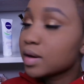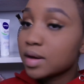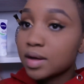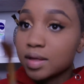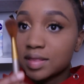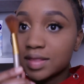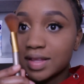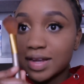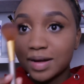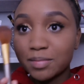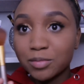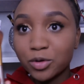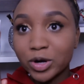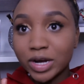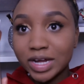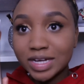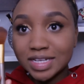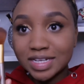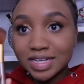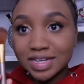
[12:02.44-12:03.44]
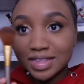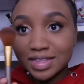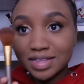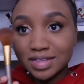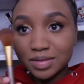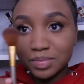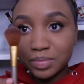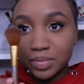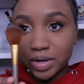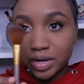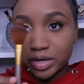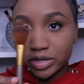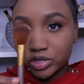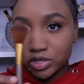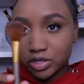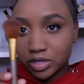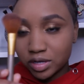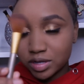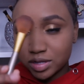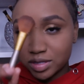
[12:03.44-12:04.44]
Then I'm gonna take this brush.
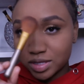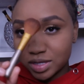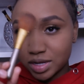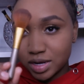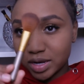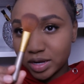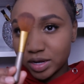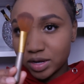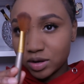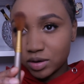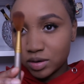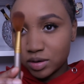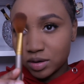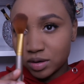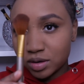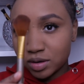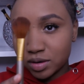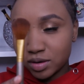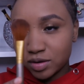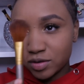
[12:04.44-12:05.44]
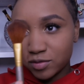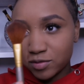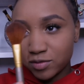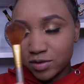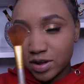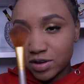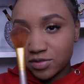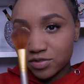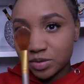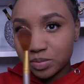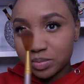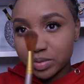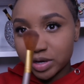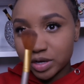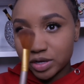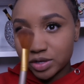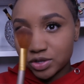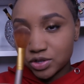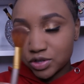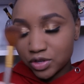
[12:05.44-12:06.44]
It's a little fluffy
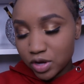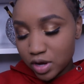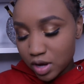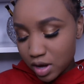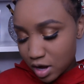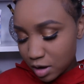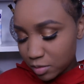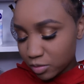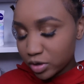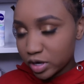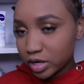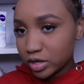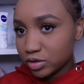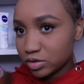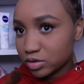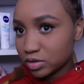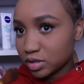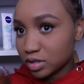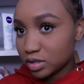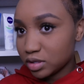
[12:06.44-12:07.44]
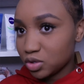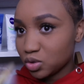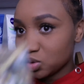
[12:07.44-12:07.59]
brush. I'm gonna use this to